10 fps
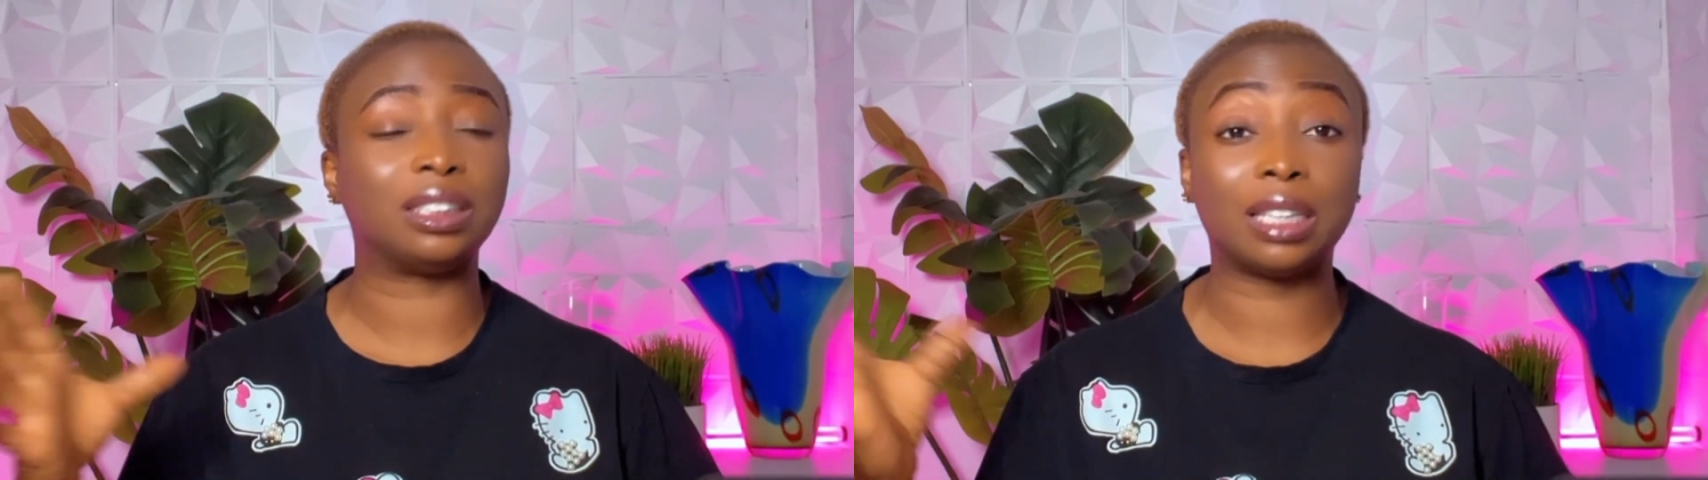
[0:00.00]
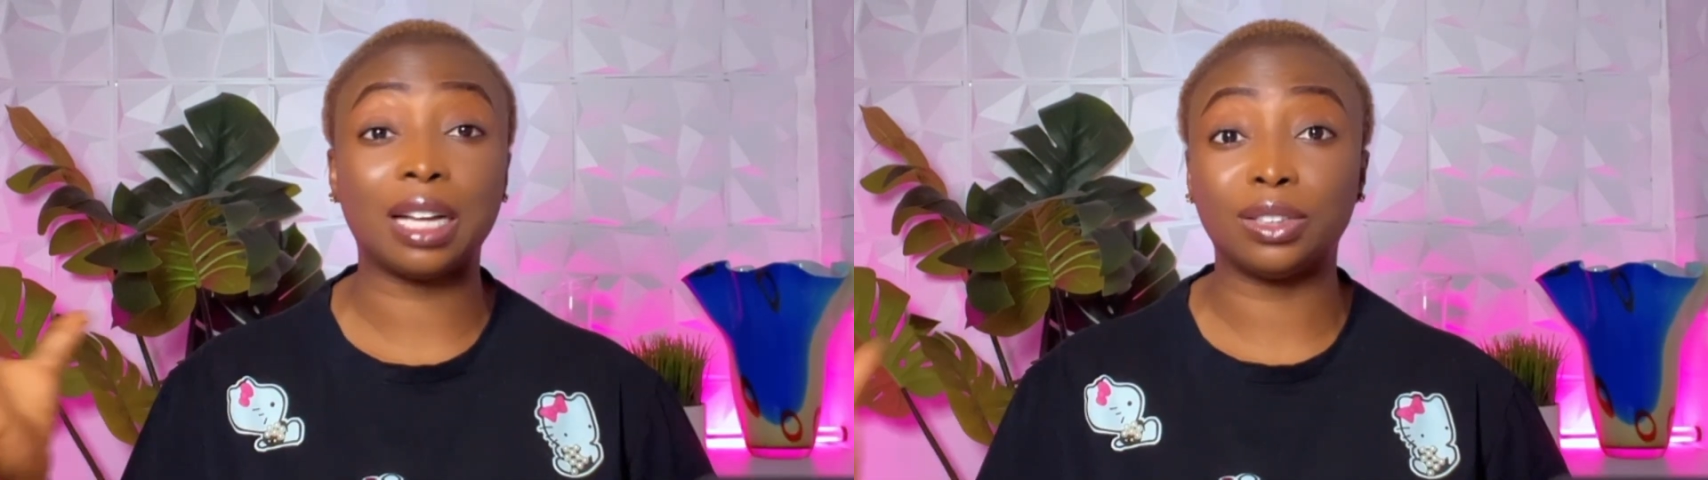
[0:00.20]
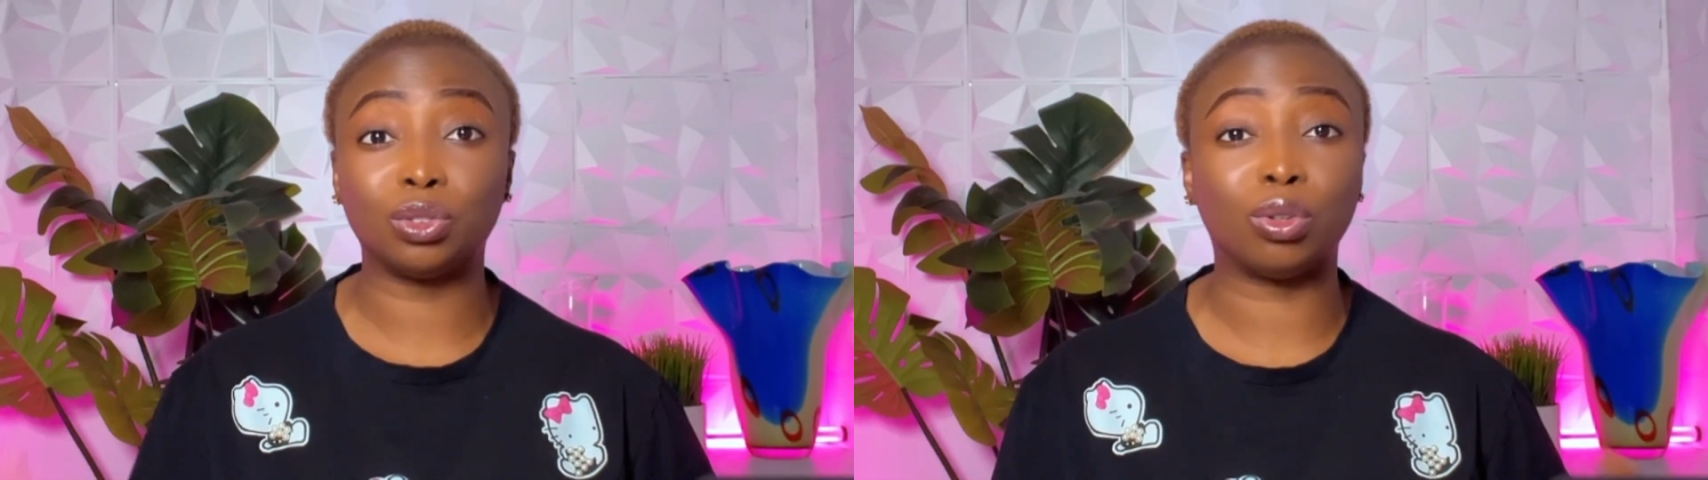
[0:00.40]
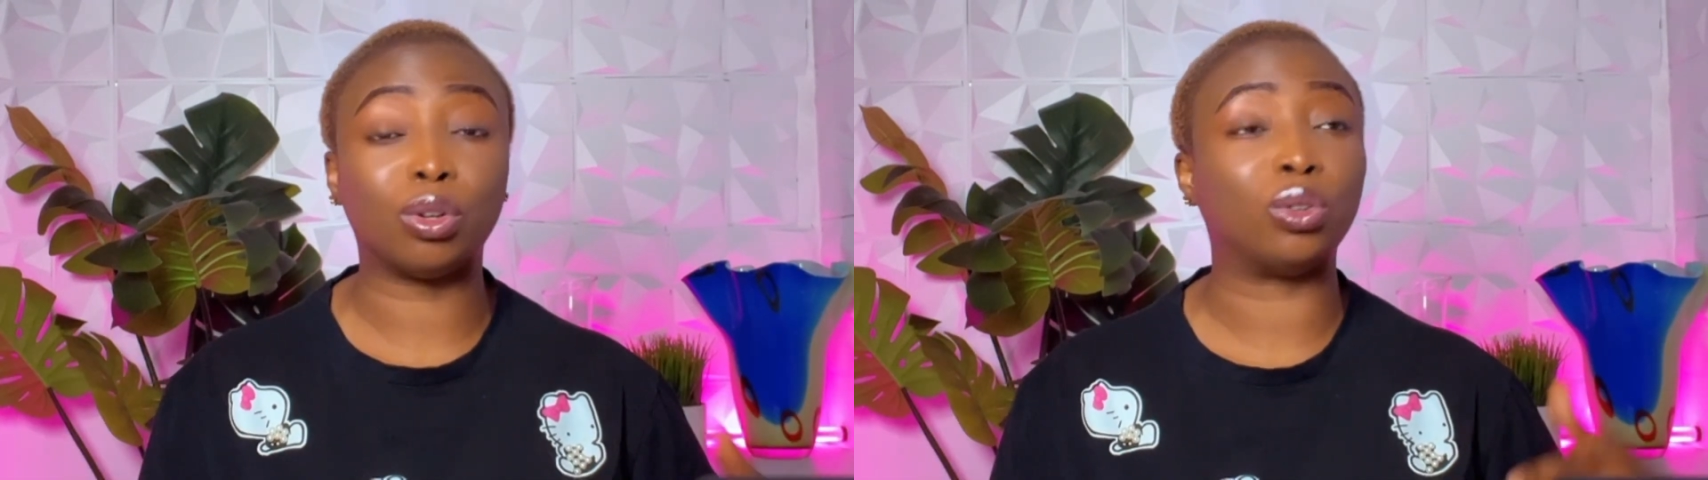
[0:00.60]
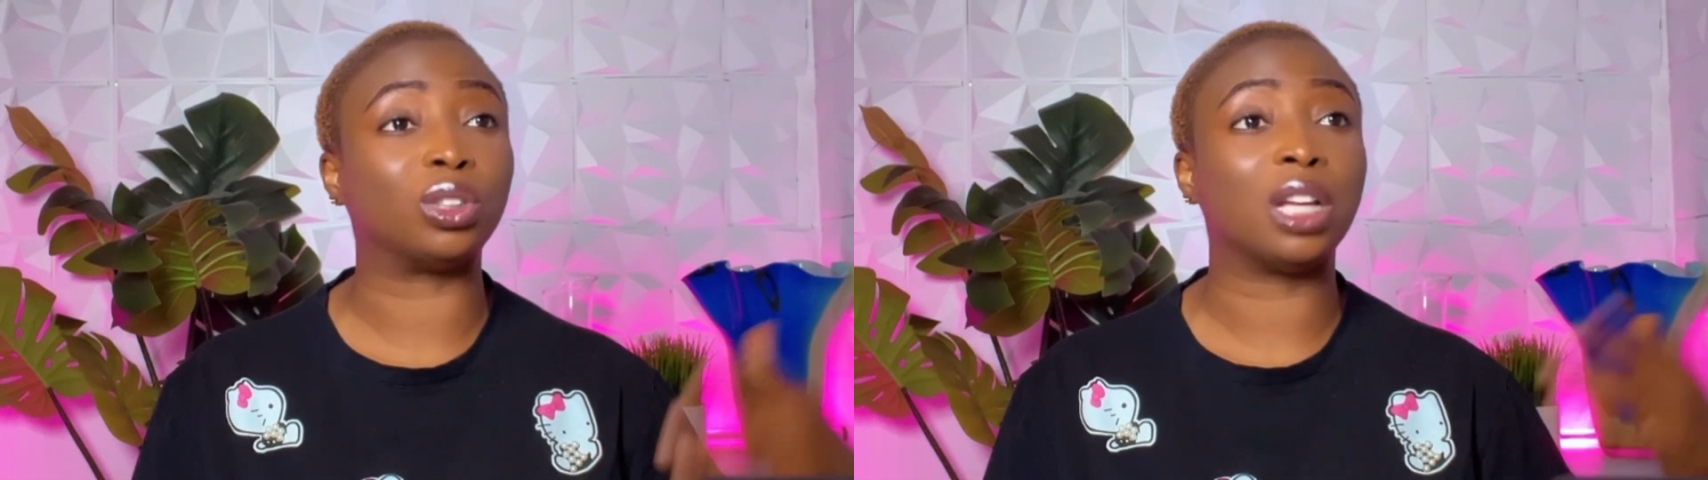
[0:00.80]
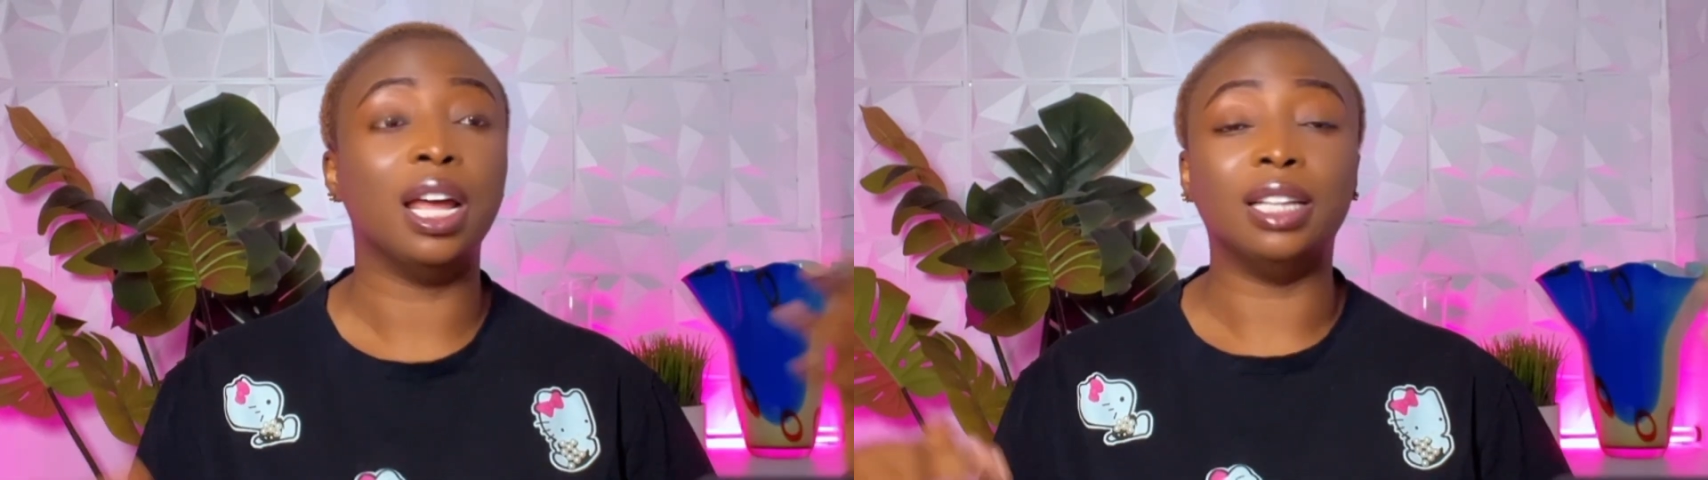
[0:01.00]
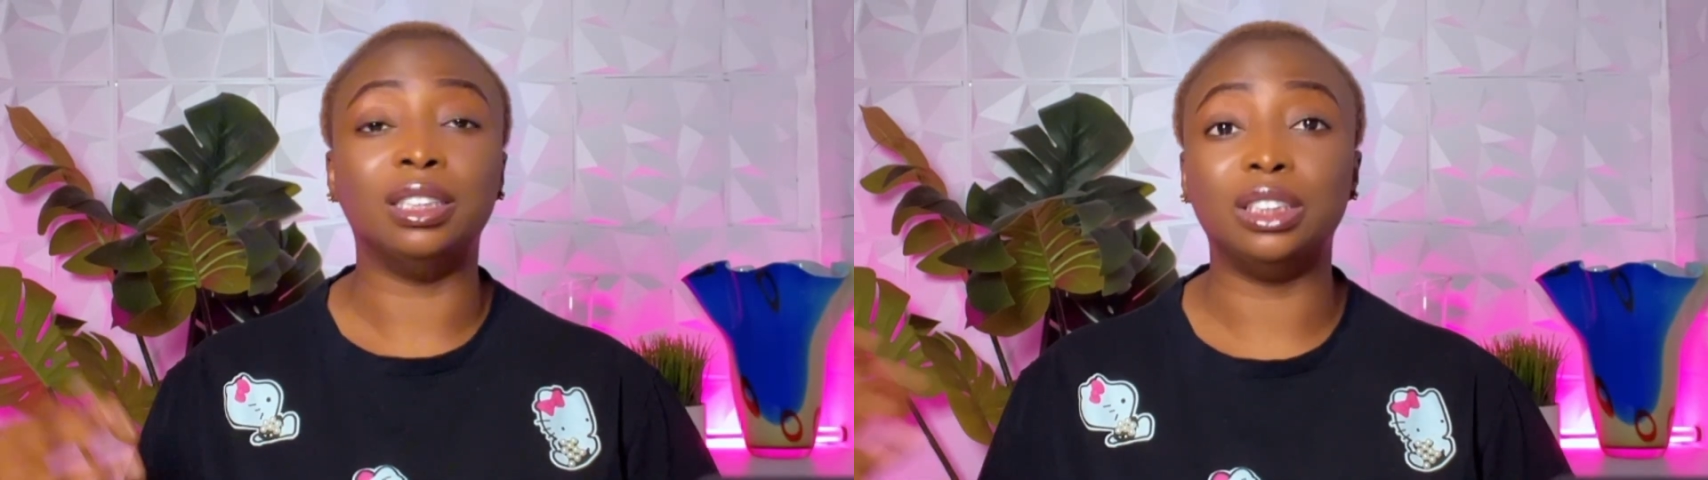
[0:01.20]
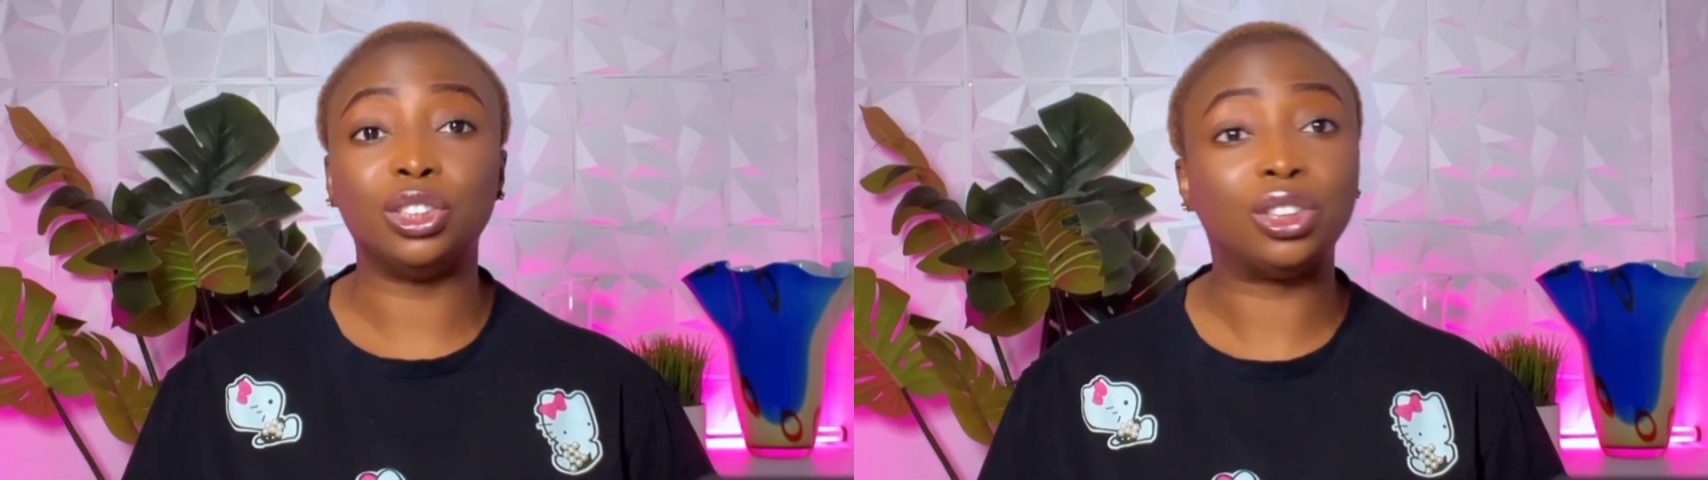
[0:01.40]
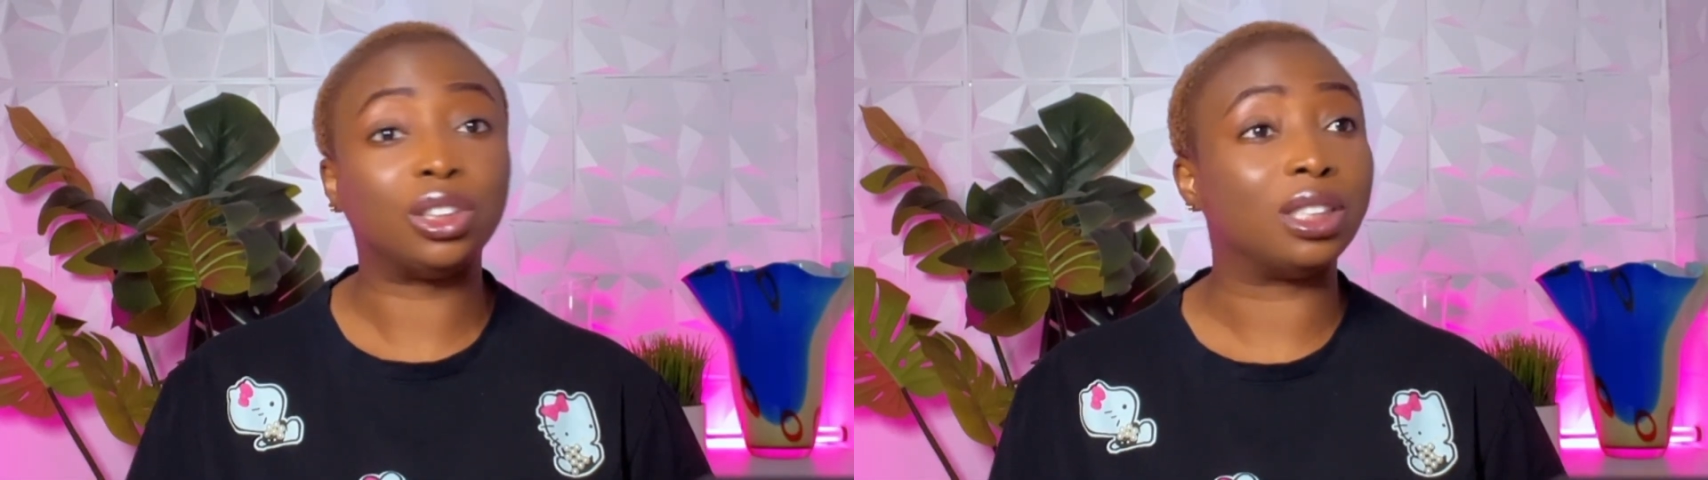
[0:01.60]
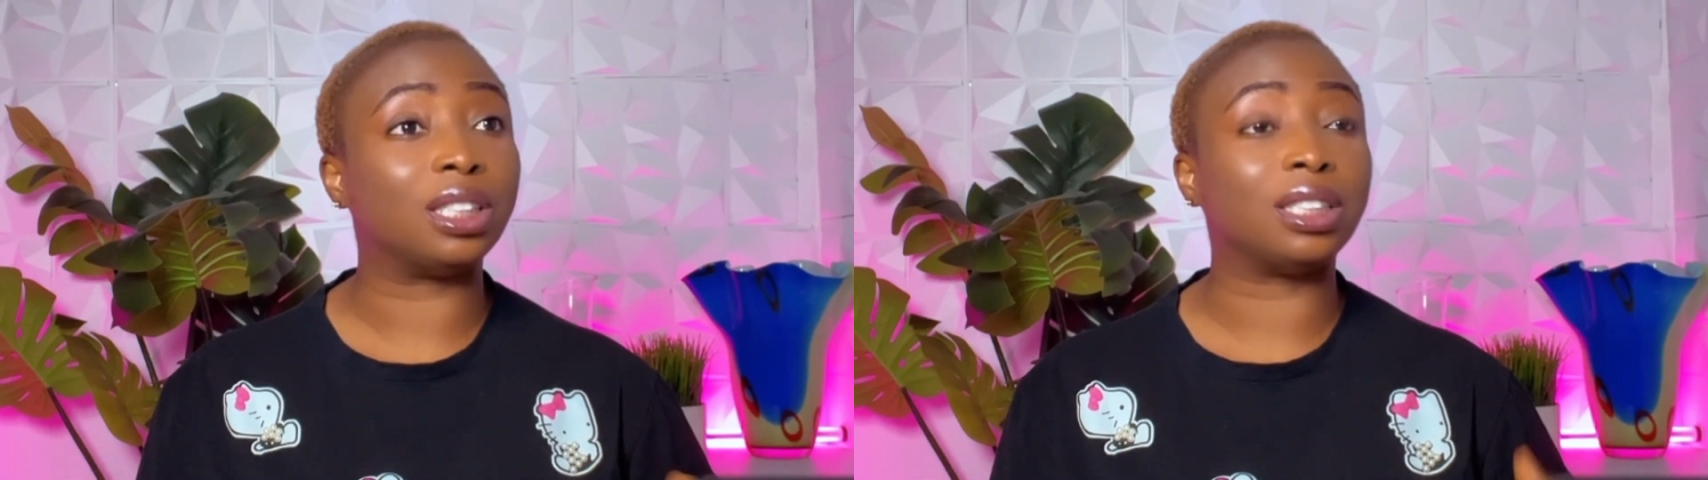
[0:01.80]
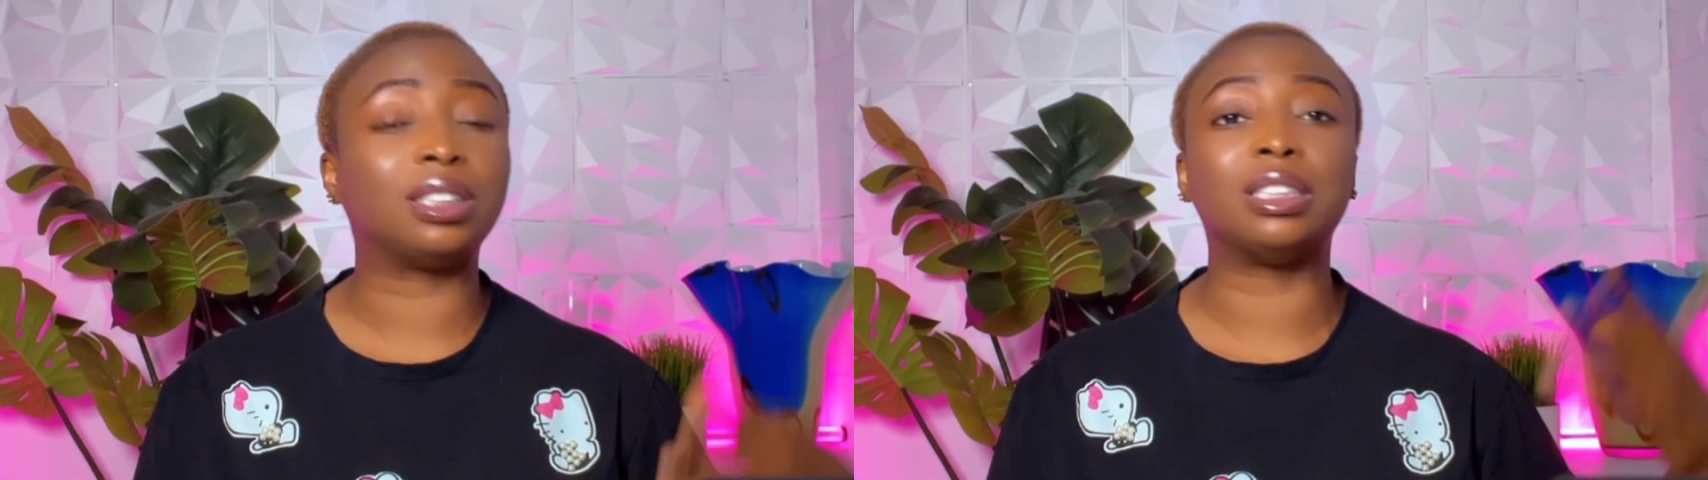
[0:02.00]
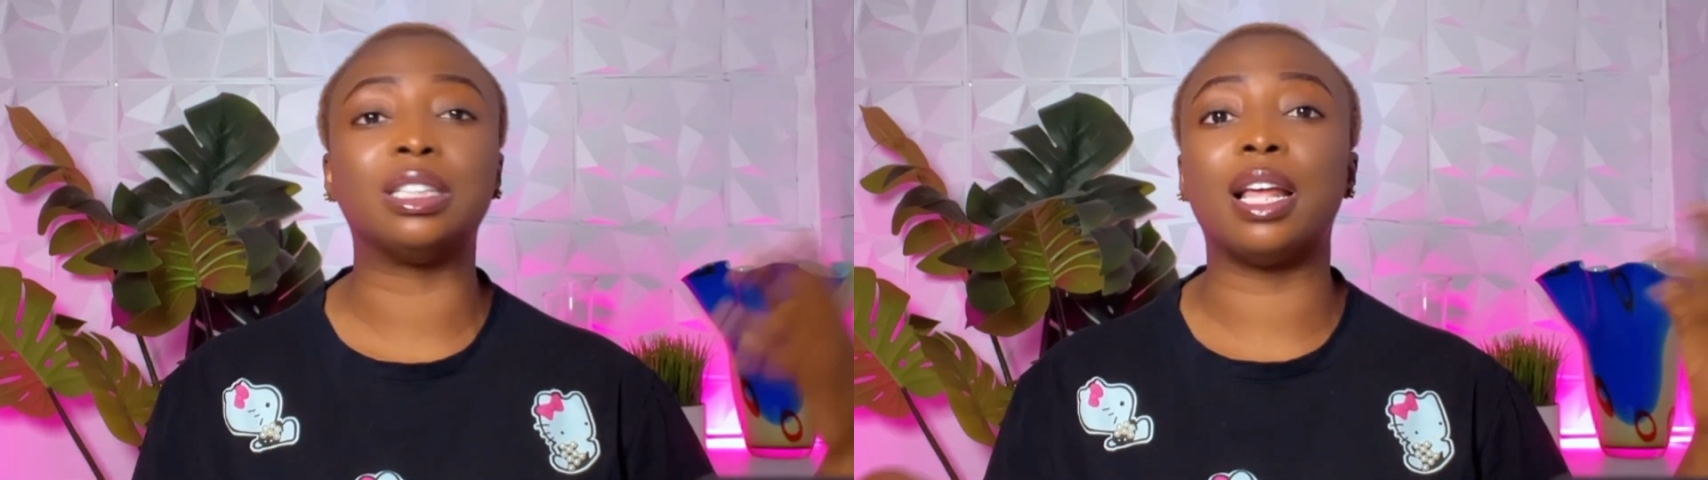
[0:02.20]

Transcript: casseroles, dishes,